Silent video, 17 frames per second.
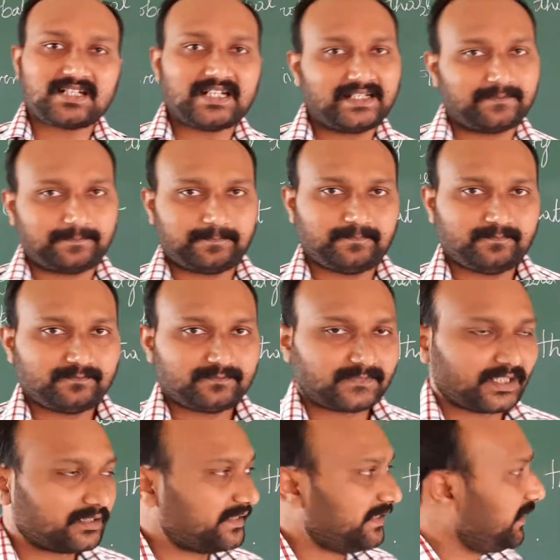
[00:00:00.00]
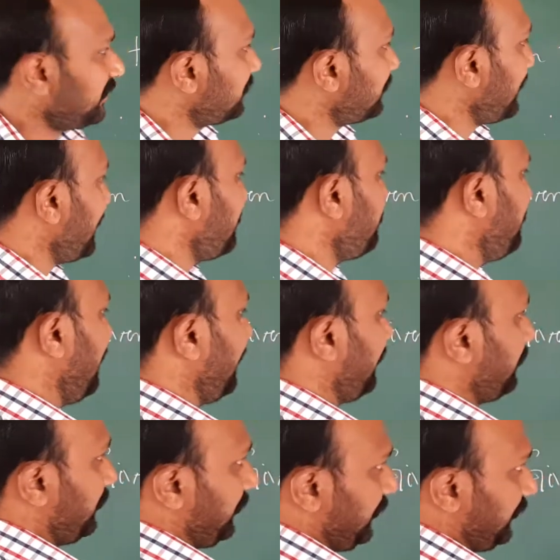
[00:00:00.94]
10
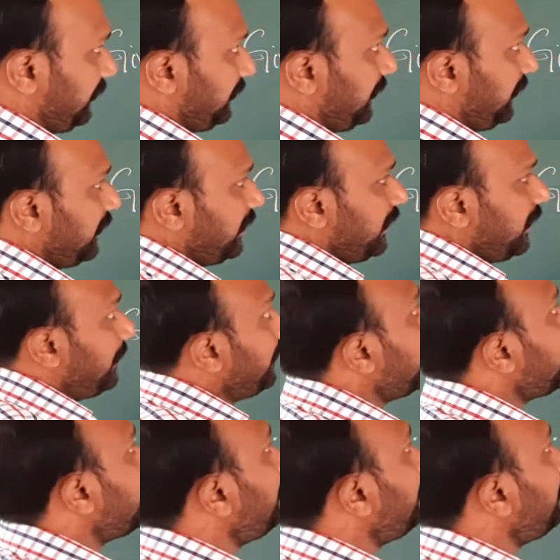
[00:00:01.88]
mangoes. But